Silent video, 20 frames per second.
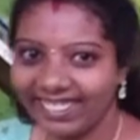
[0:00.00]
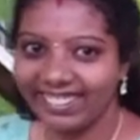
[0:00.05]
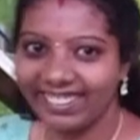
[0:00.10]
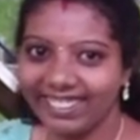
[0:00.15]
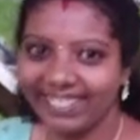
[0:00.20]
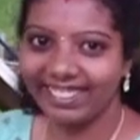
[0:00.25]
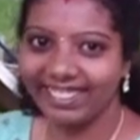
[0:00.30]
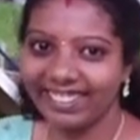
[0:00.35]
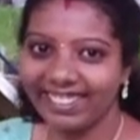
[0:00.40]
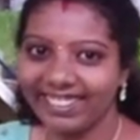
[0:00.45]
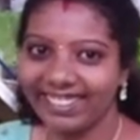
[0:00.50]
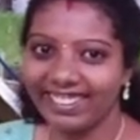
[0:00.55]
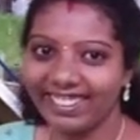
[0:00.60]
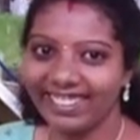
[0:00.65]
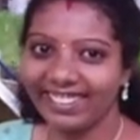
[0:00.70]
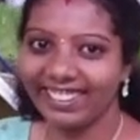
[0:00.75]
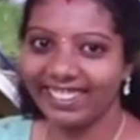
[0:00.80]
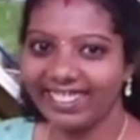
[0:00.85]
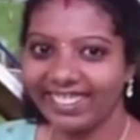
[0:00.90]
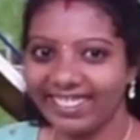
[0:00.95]

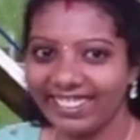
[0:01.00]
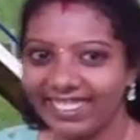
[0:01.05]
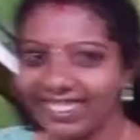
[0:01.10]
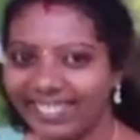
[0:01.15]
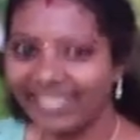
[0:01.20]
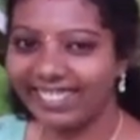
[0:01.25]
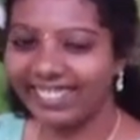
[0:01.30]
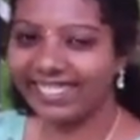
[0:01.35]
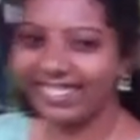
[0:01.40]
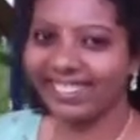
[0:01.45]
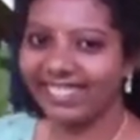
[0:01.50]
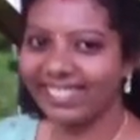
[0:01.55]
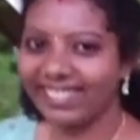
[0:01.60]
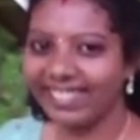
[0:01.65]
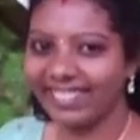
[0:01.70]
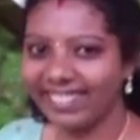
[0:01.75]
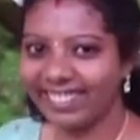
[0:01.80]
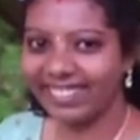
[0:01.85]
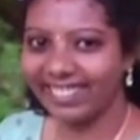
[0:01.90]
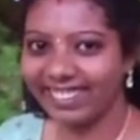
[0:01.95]

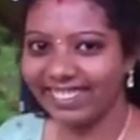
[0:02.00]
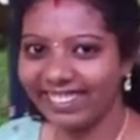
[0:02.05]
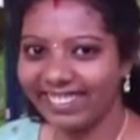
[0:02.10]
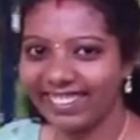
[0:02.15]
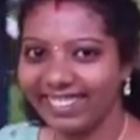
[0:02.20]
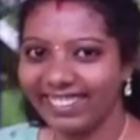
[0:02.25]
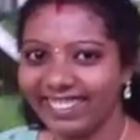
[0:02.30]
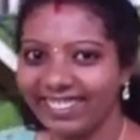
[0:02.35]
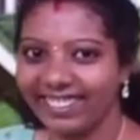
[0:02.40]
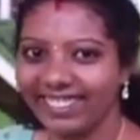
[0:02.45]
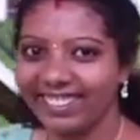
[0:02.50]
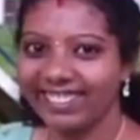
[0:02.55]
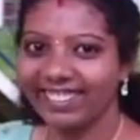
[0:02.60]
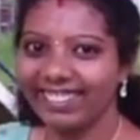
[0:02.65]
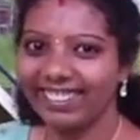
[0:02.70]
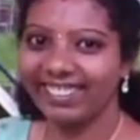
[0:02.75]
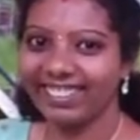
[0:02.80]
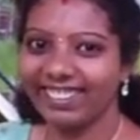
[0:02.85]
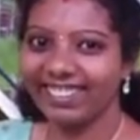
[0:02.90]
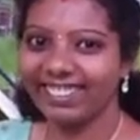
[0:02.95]

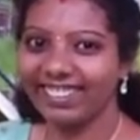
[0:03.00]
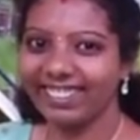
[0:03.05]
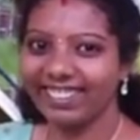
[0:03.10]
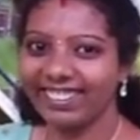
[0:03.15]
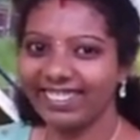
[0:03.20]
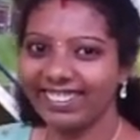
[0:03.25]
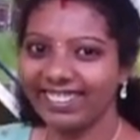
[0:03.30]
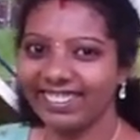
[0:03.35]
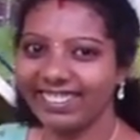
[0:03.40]
[no speech]